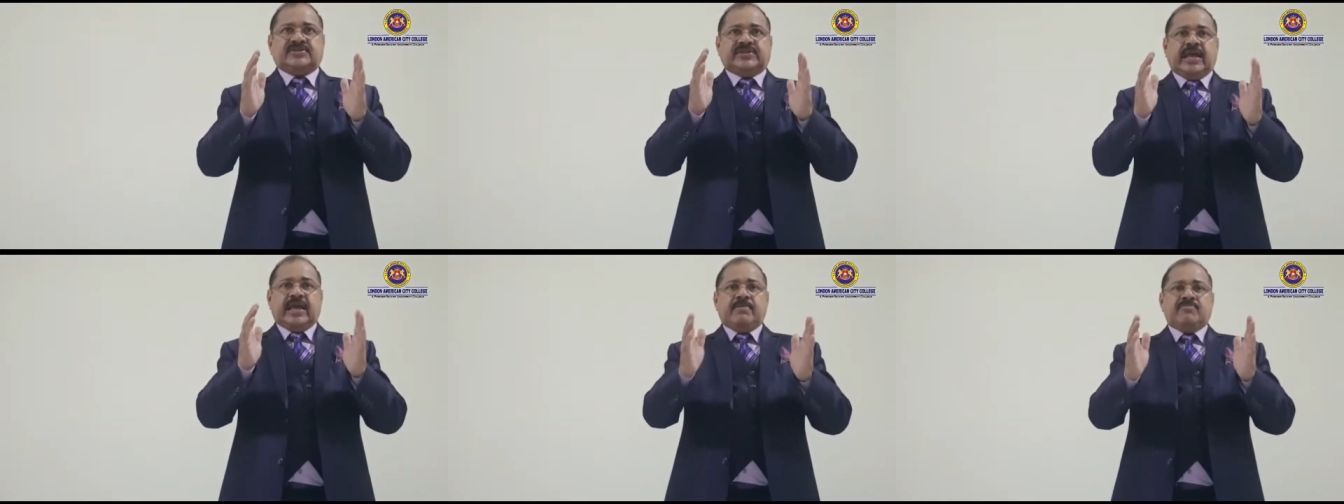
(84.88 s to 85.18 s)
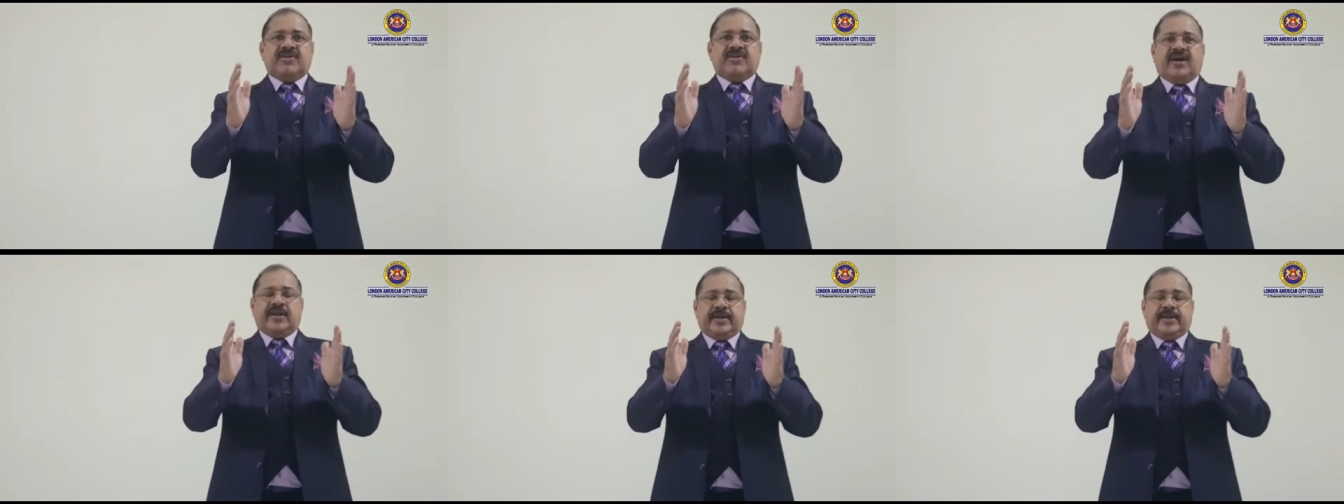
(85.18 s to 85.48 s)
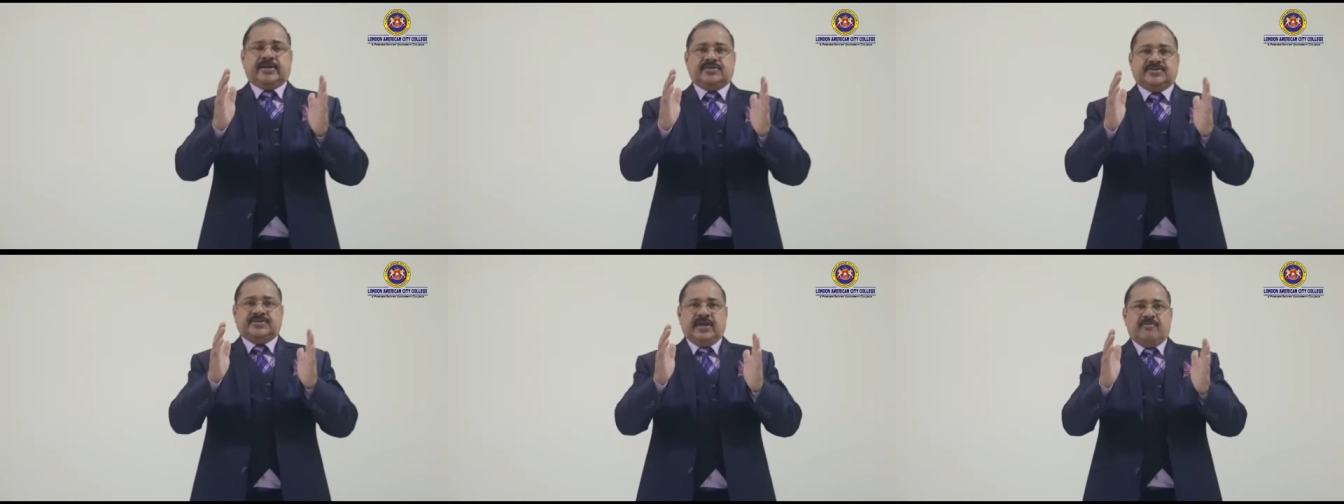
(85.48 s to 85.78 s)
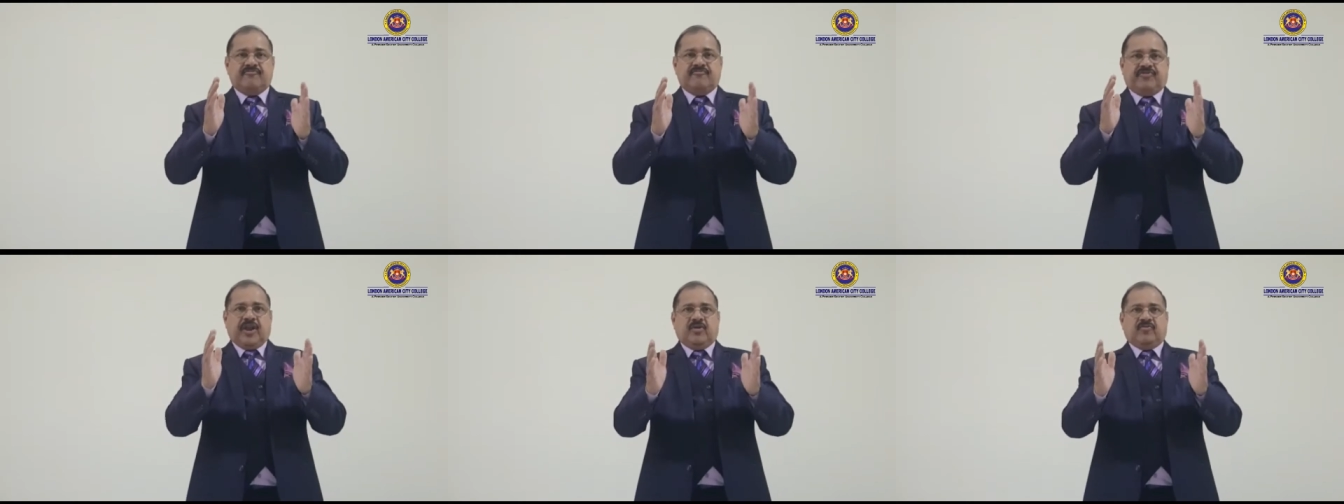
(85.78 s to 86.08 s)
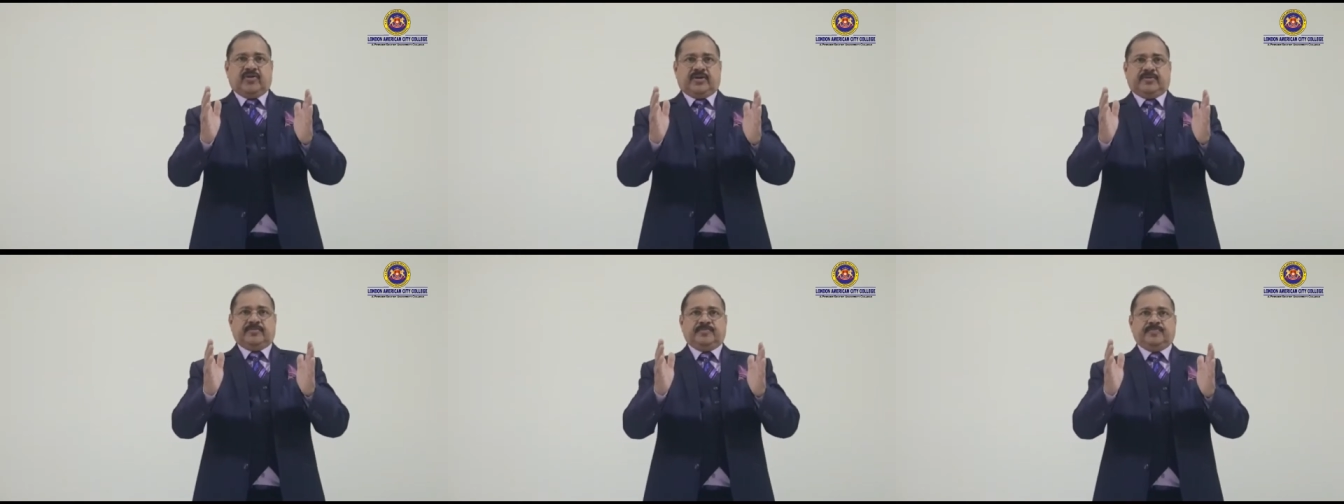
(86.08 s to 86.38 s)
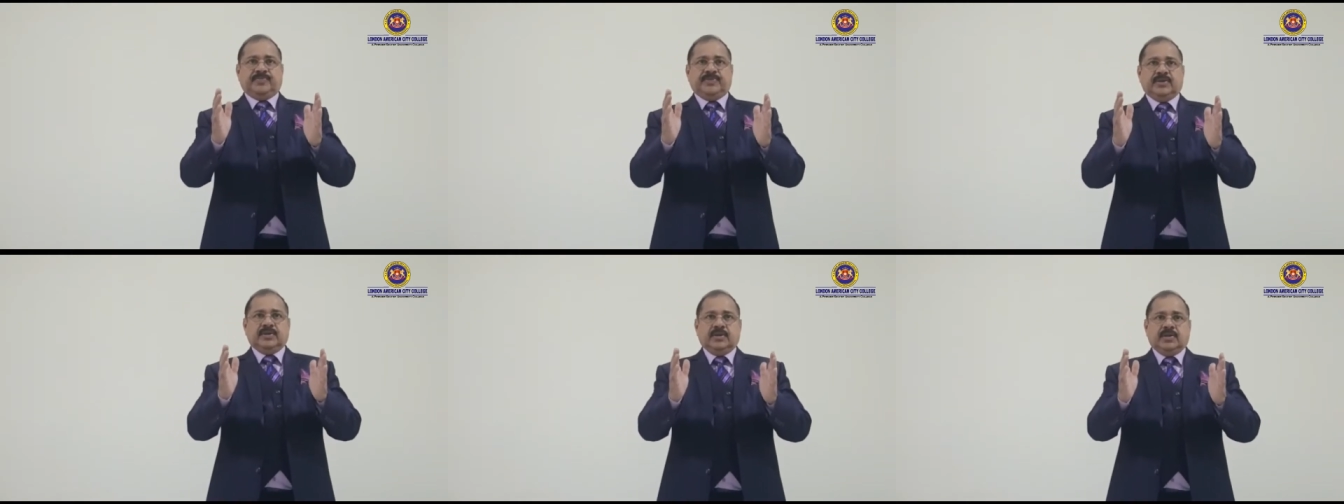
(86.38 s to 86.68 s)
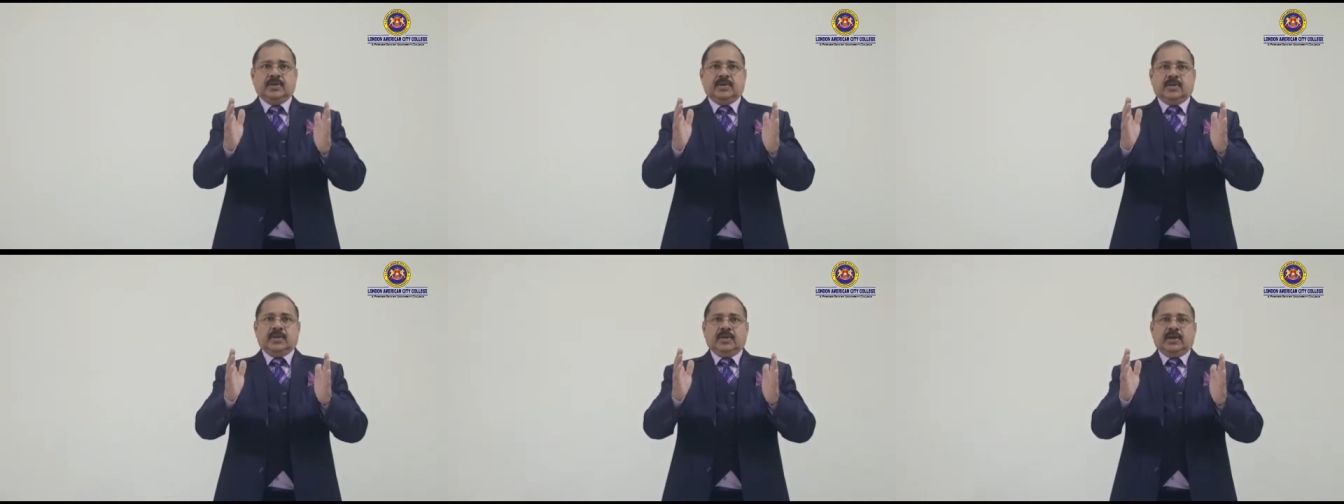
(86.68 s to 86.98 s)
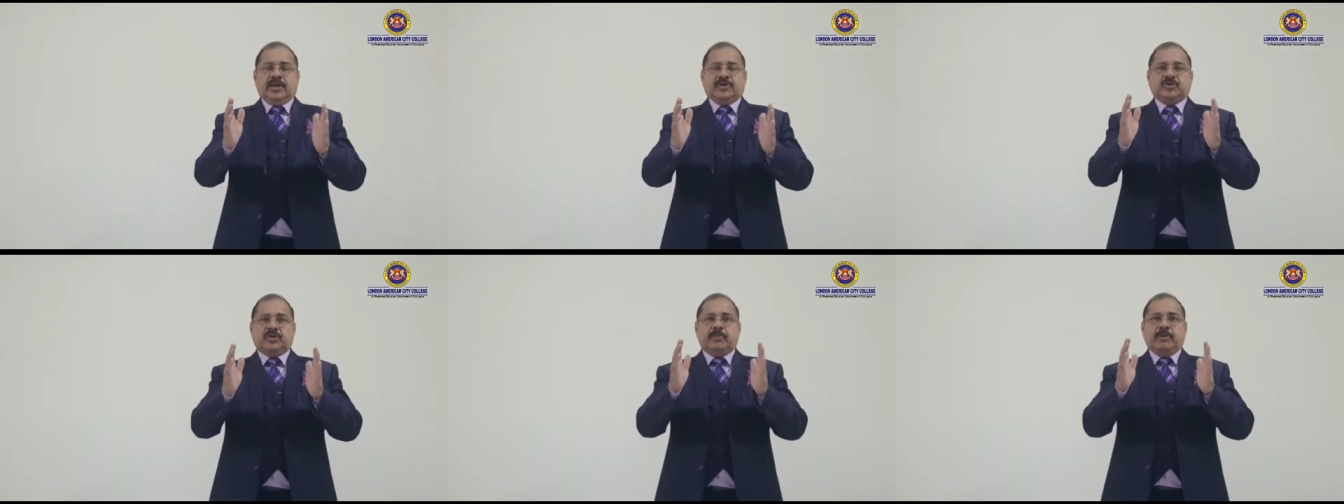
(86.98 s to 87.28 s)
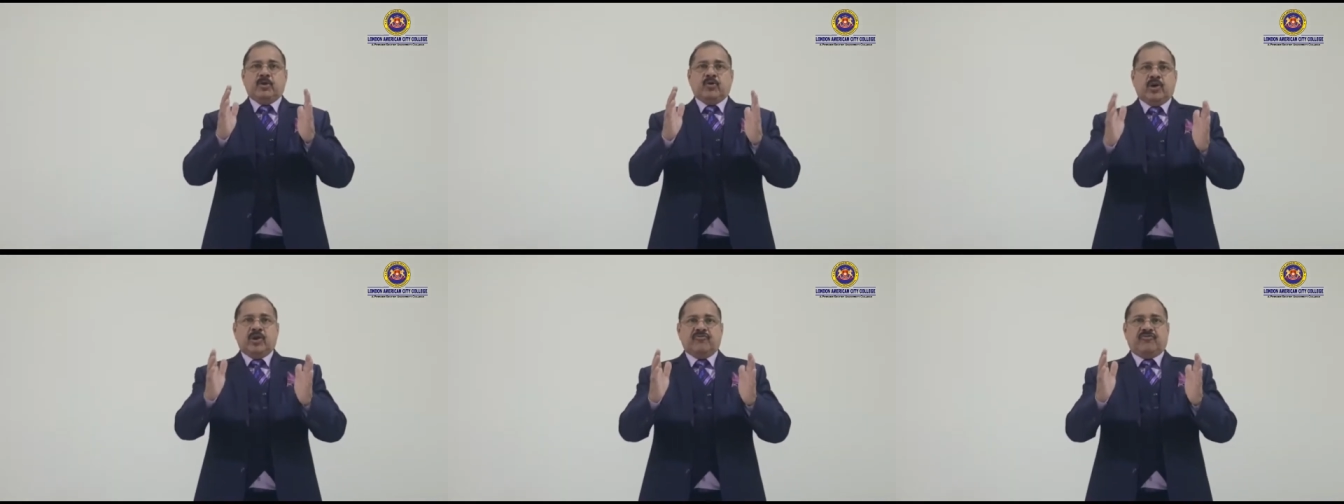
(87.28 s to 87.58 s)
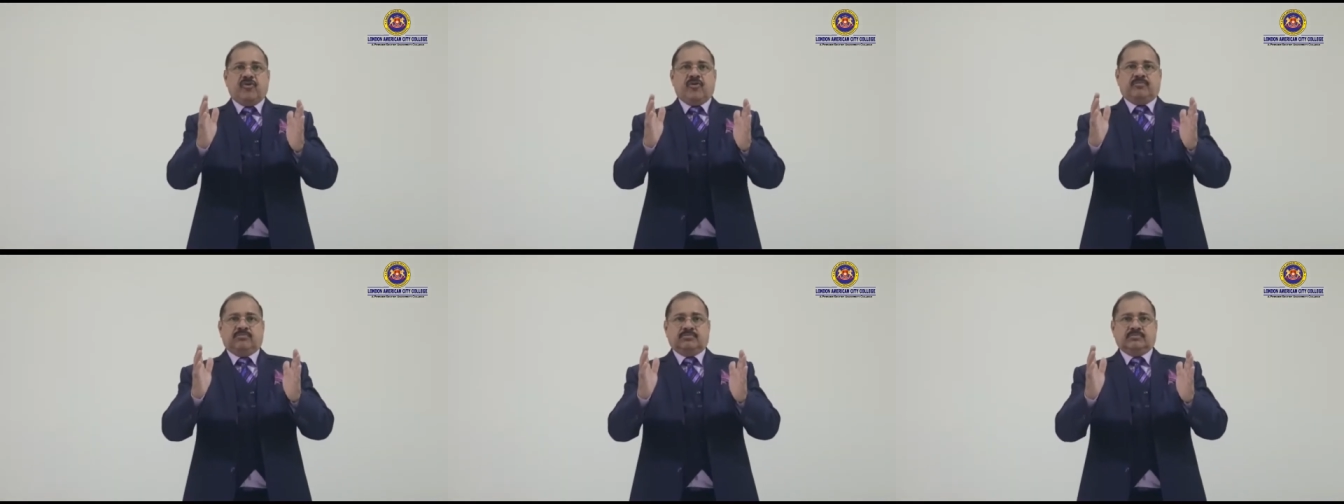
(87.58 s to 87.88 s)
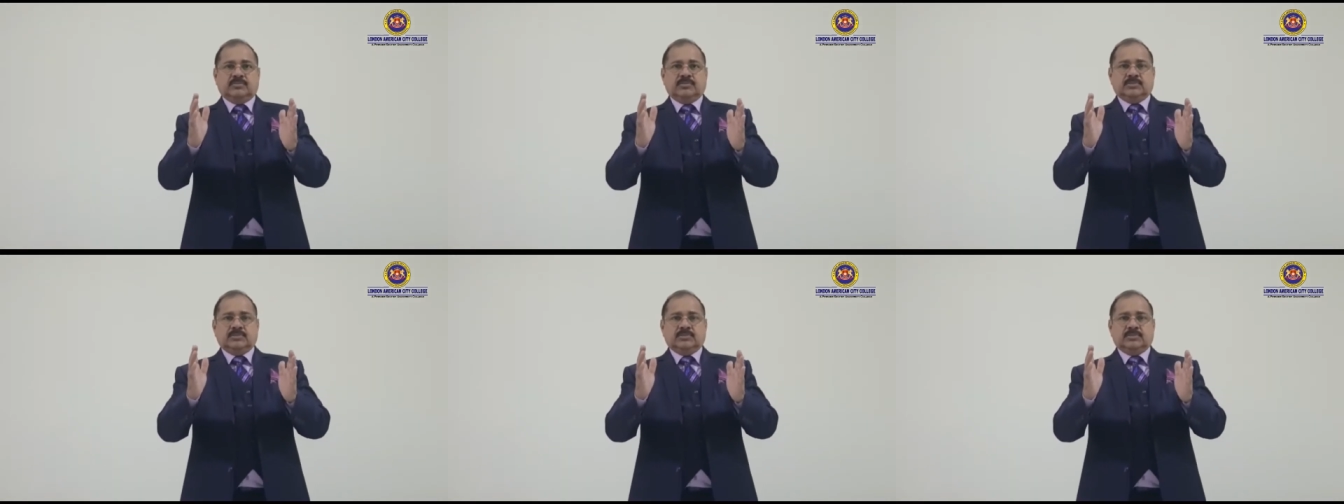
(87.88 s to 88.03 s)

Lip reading: same color, and same flavor. It should be uniform.